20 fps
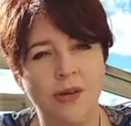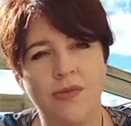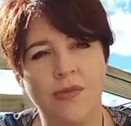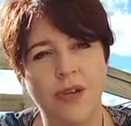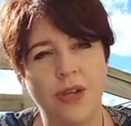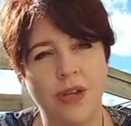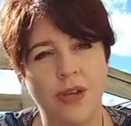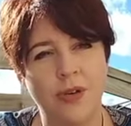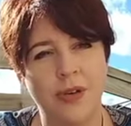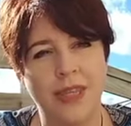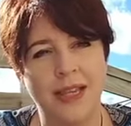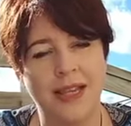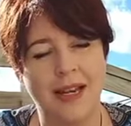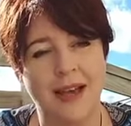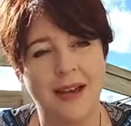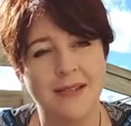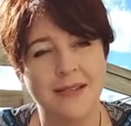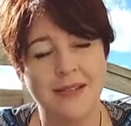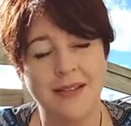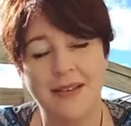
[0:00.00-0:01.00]
for you in
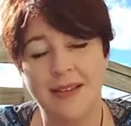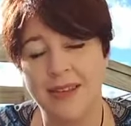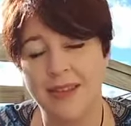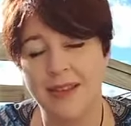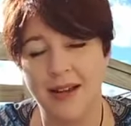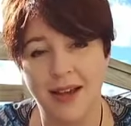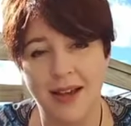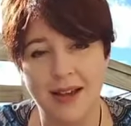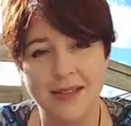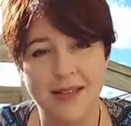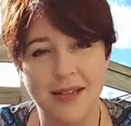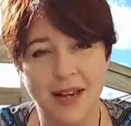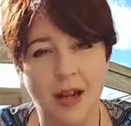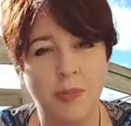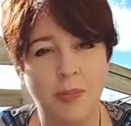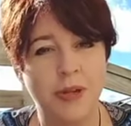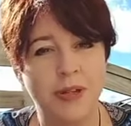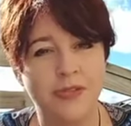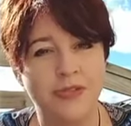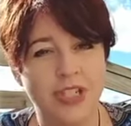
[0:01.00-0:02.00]
the last
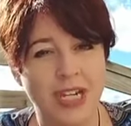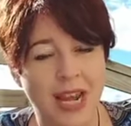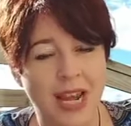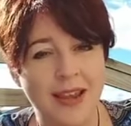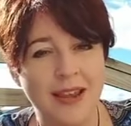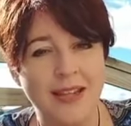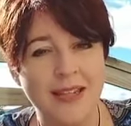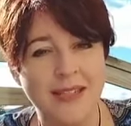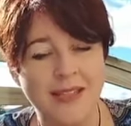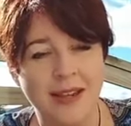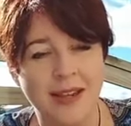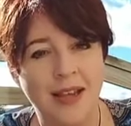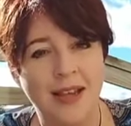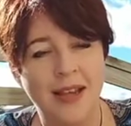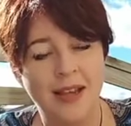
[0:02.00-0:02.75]
couple of days,